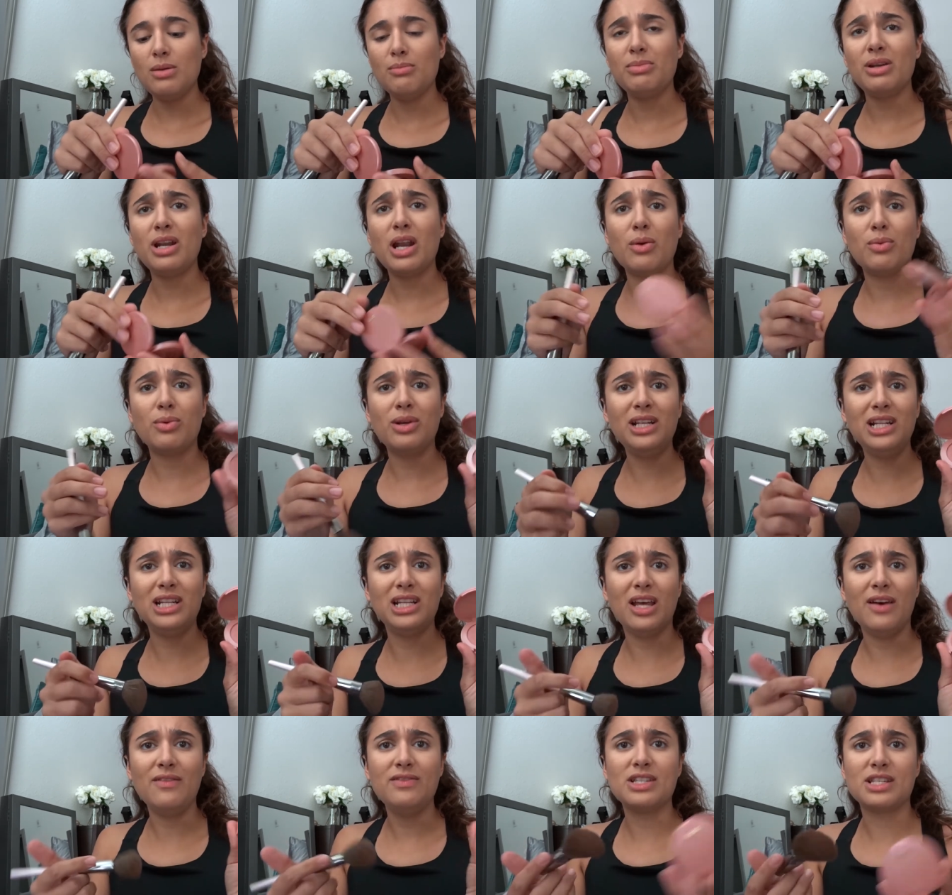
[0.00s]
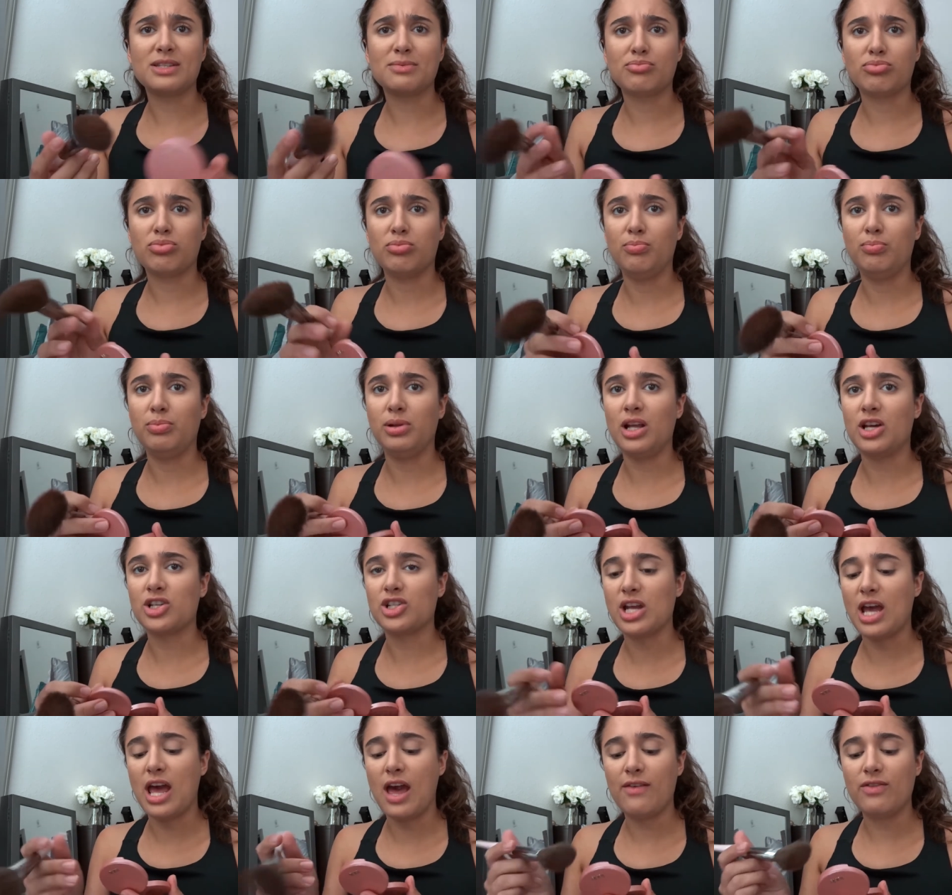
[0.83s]
But I really love this
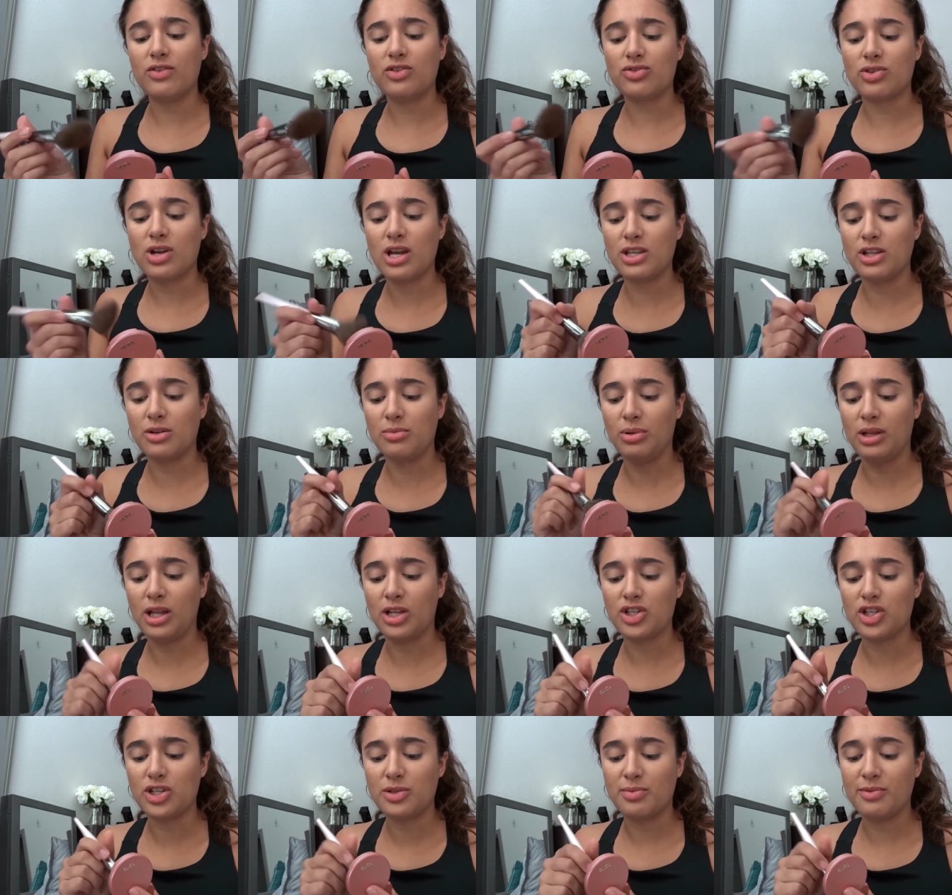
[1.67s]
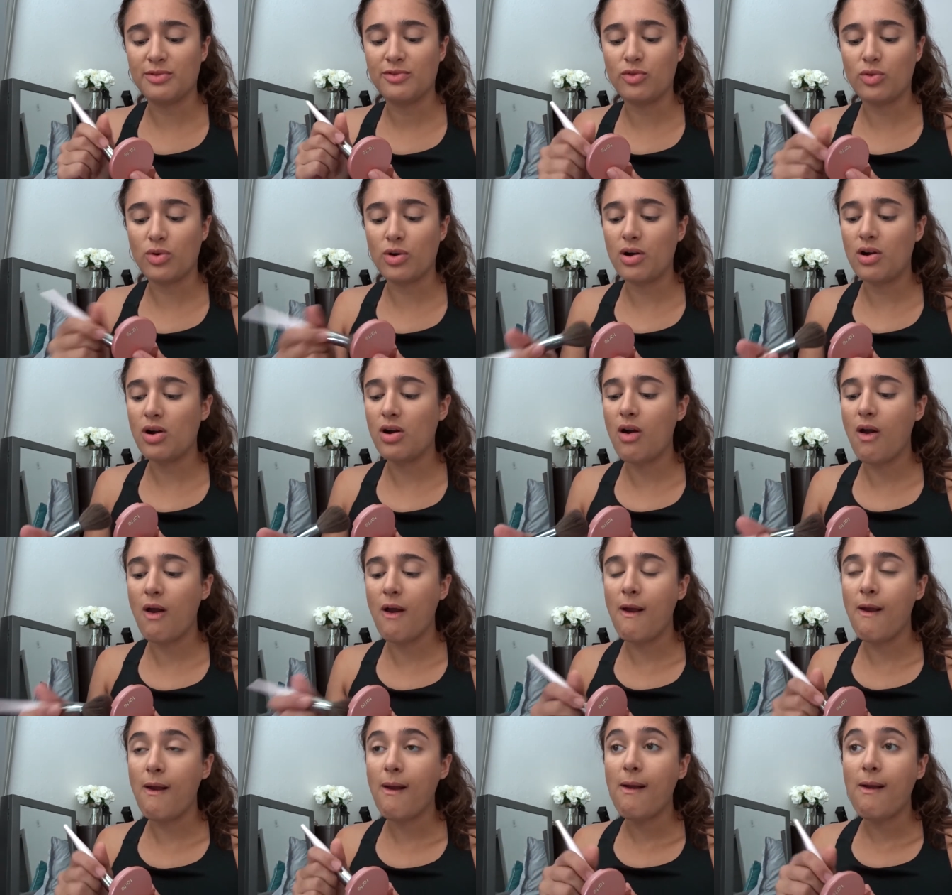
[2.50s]
blush. I haven't tried their blushes before.
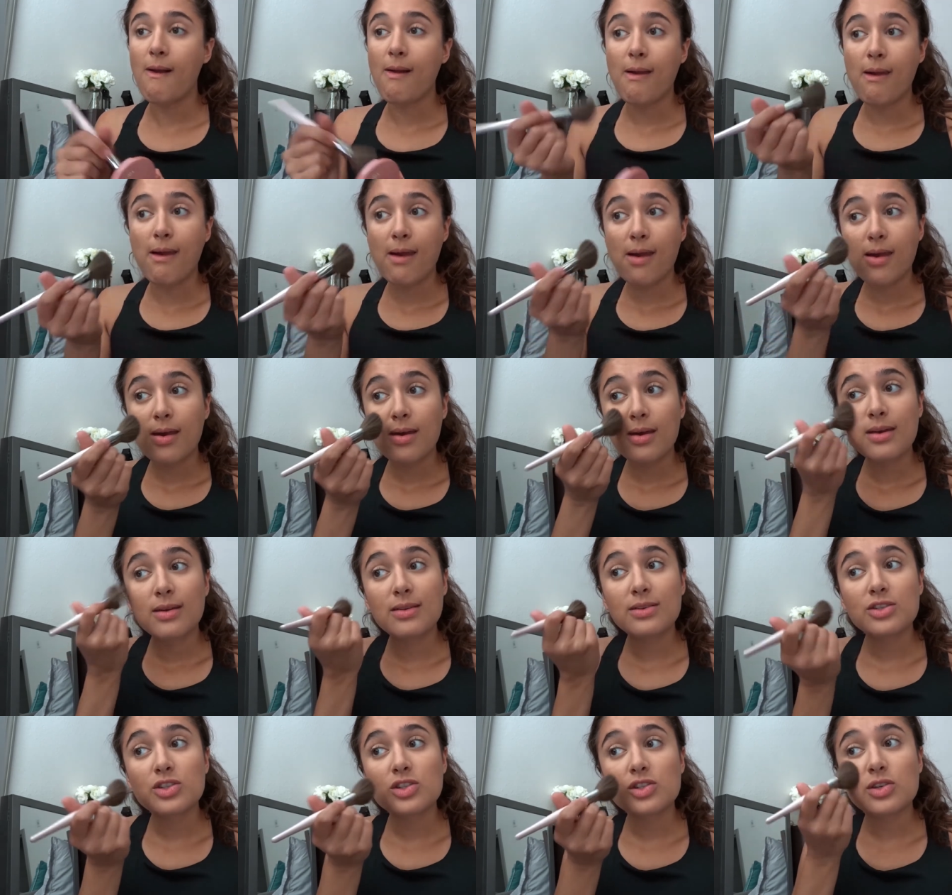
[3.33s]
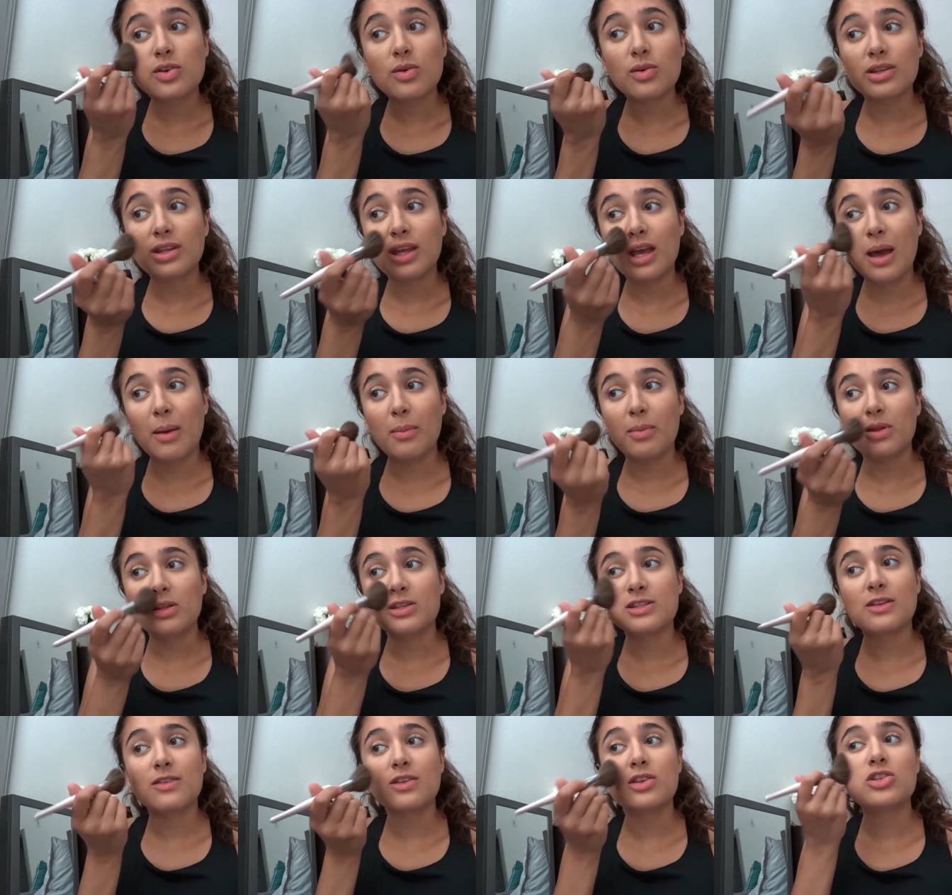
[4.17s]
Just go on the
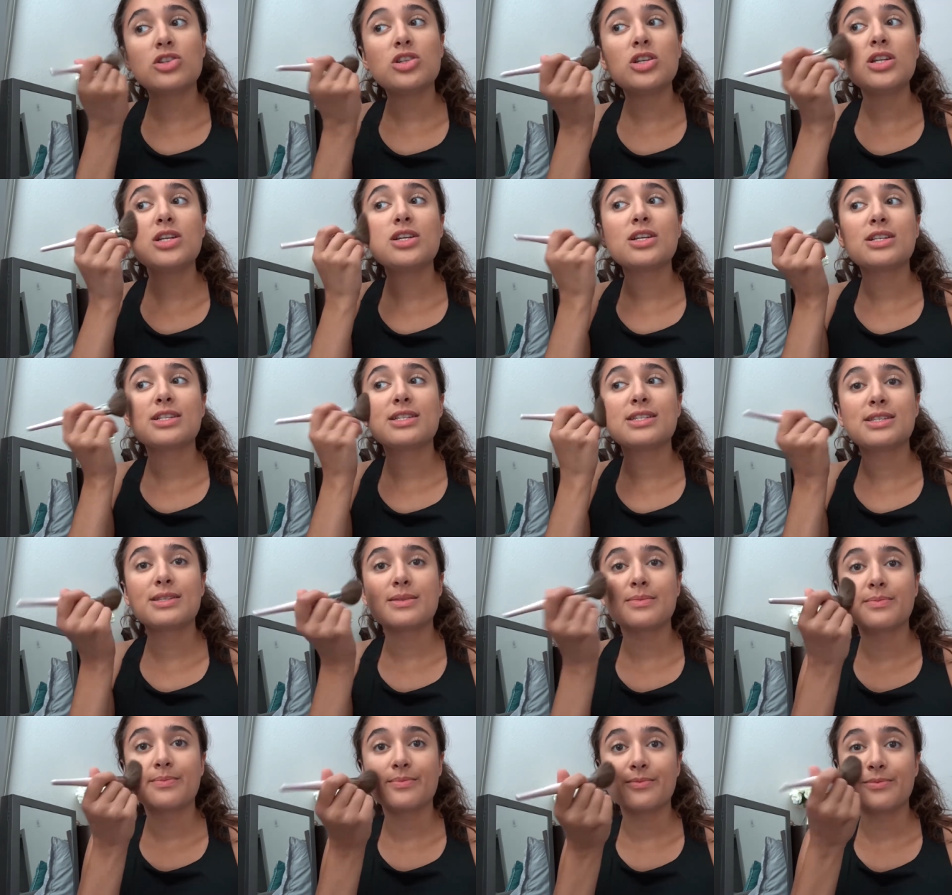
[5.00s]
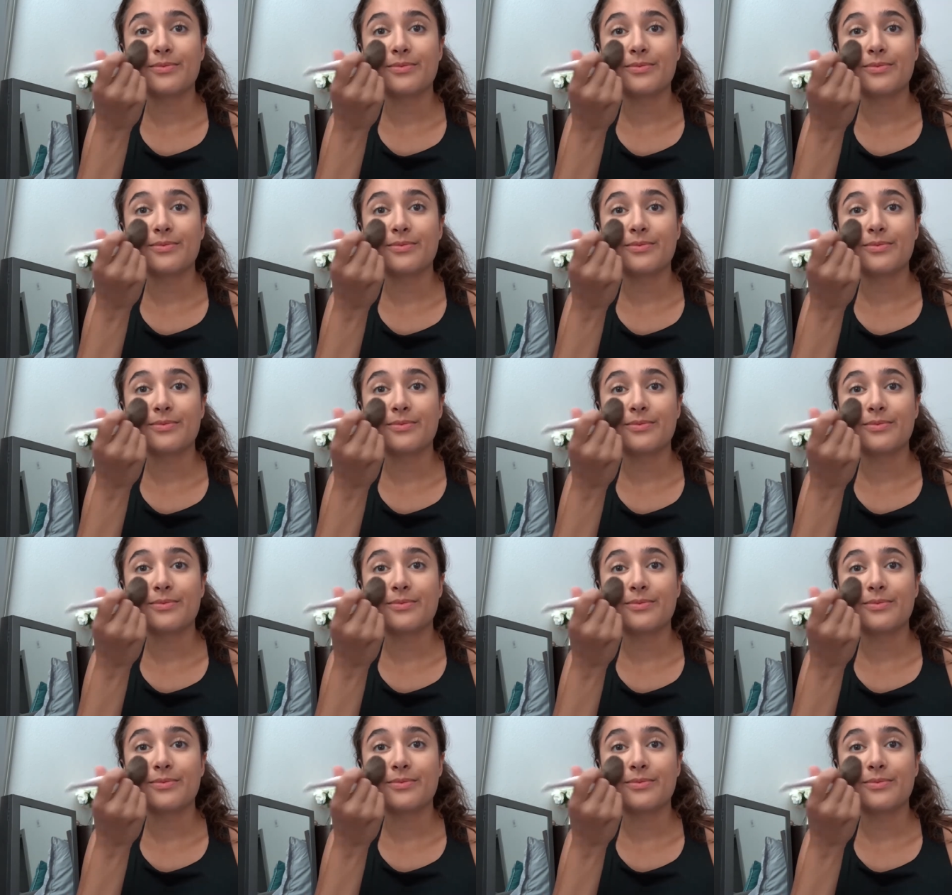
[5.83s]
apples of the cheeks.